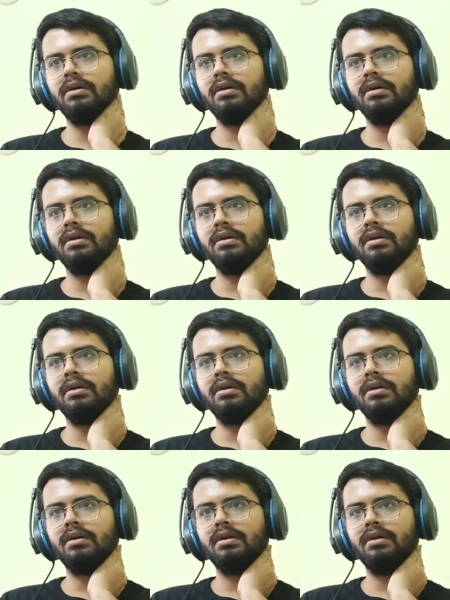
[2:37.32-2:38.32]

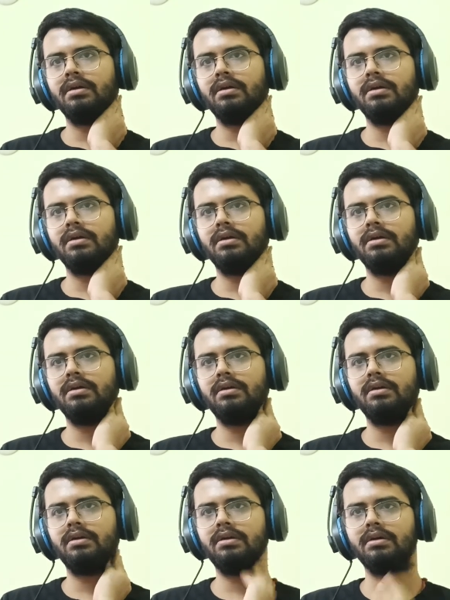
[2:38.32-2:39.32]

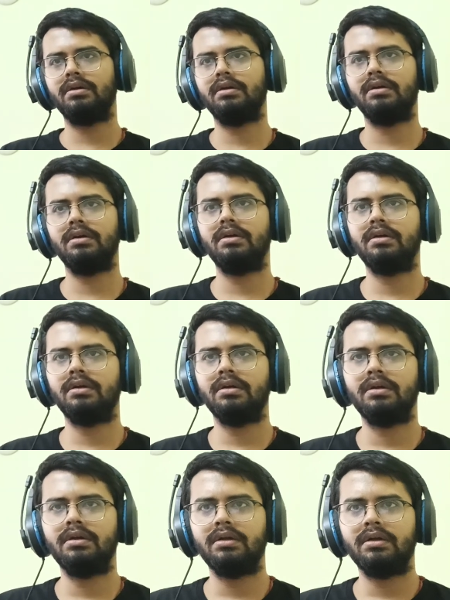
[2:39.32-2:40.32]

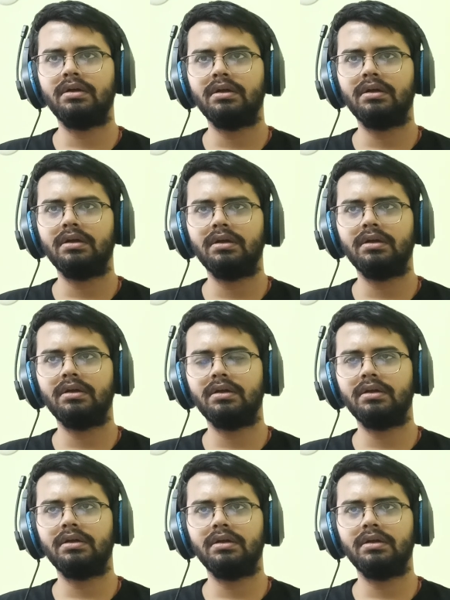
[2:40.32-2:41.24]
Nothing is said.